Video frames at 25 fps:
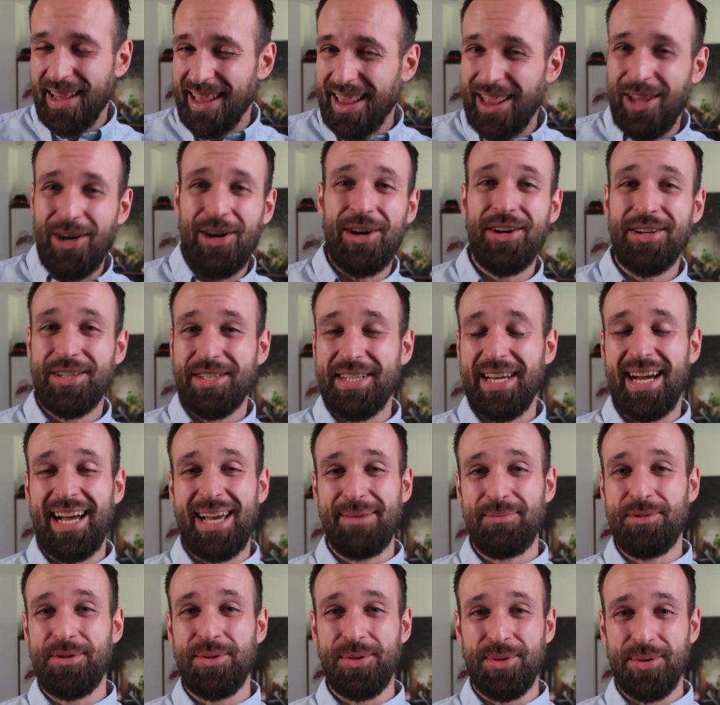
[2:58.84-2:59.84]
a long
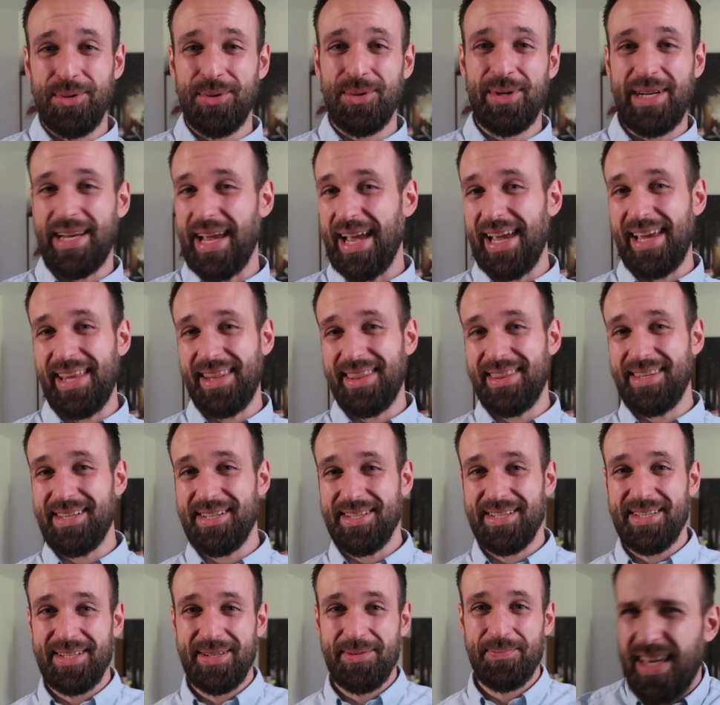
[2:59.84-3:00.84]
time to create
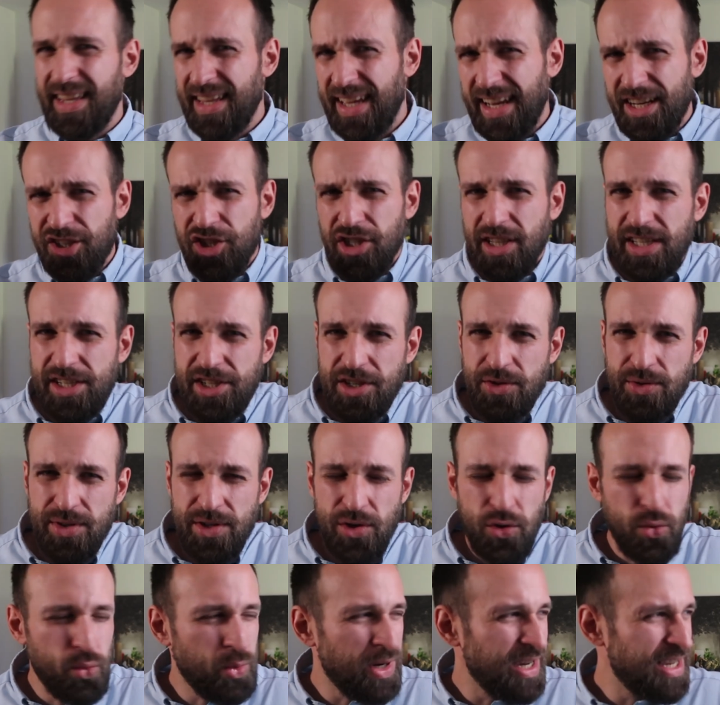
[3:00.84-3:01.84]
this. And I actually don't
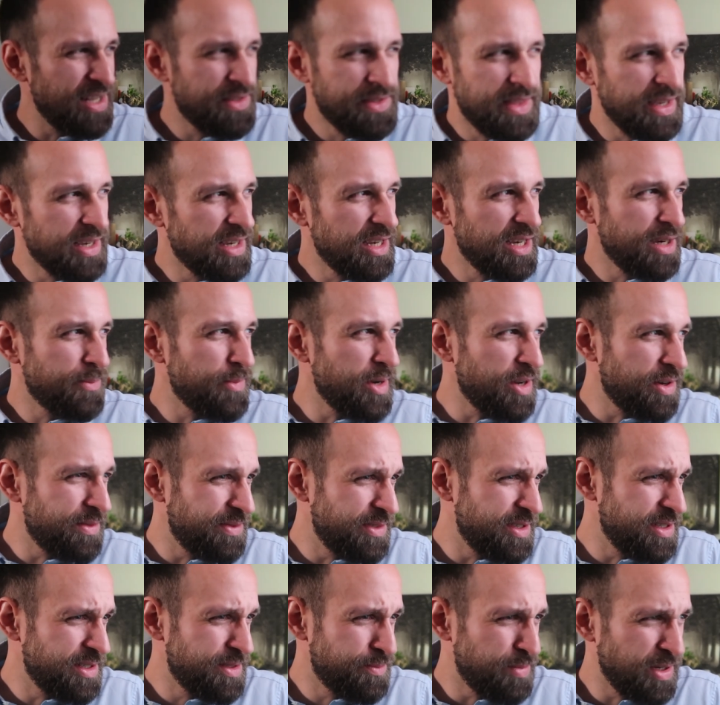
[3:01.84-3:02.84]
know why thinking about
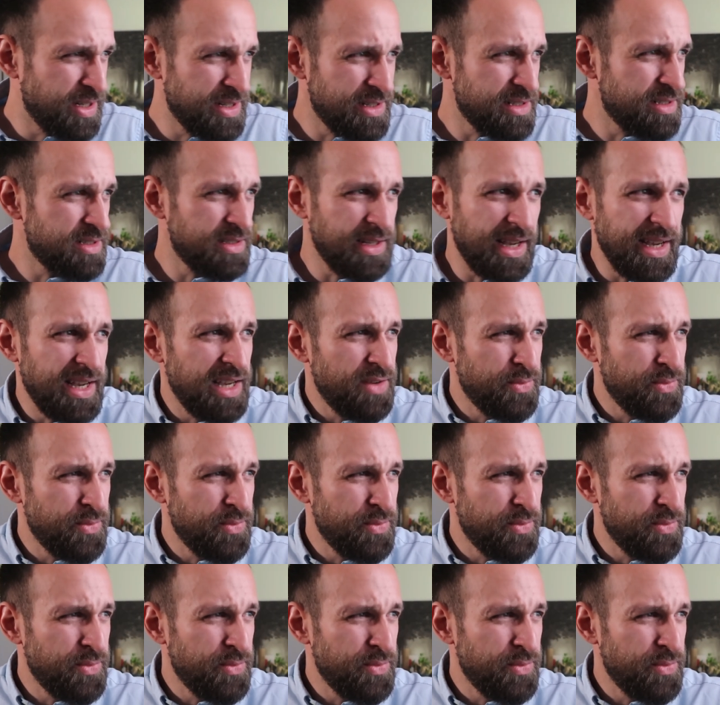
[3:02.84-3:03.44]
about this because I